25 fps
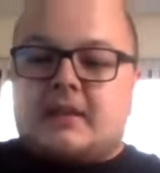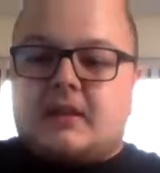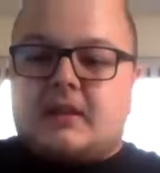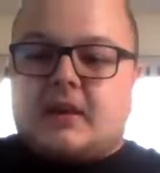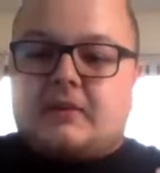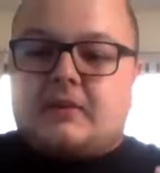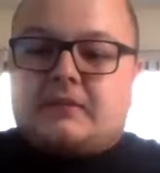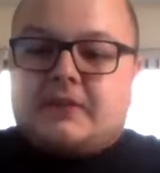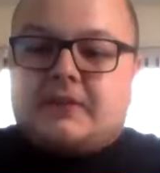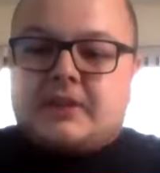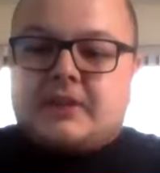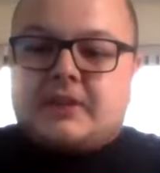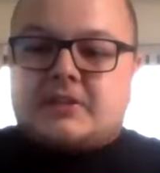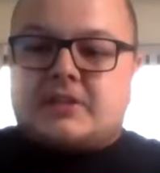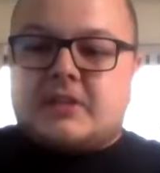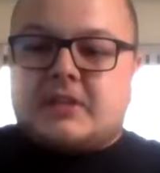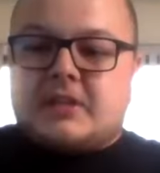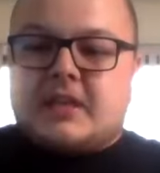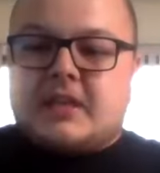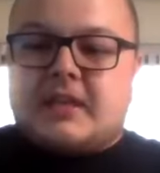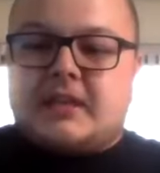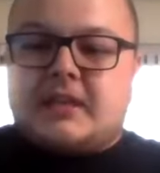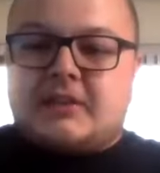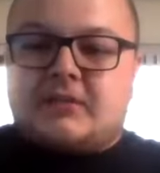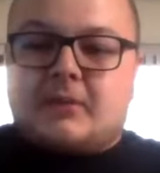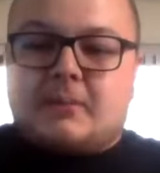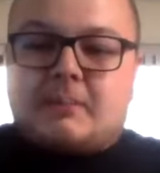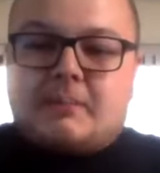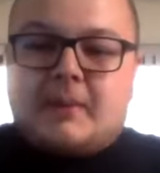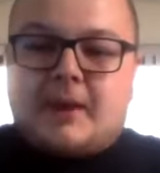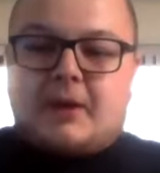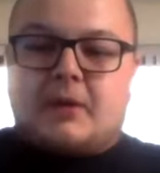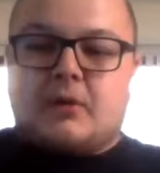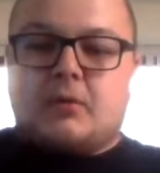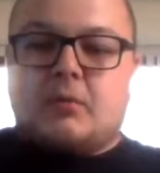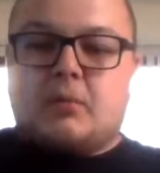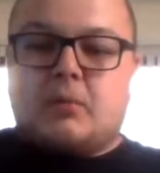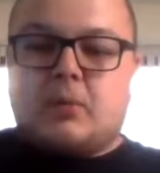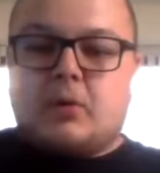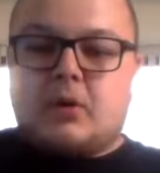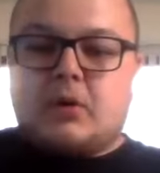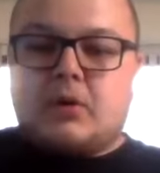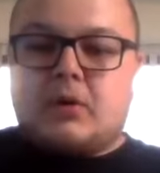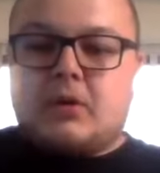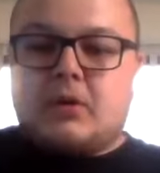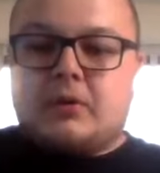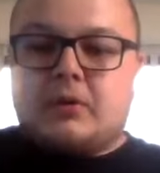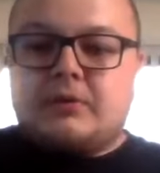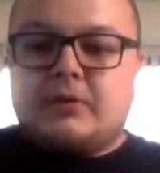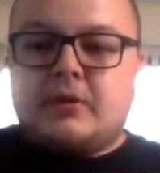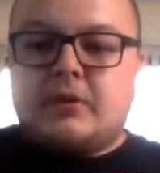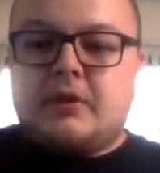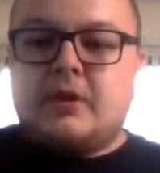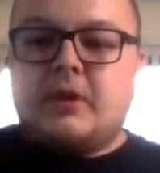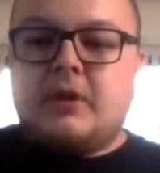a vision is a better world,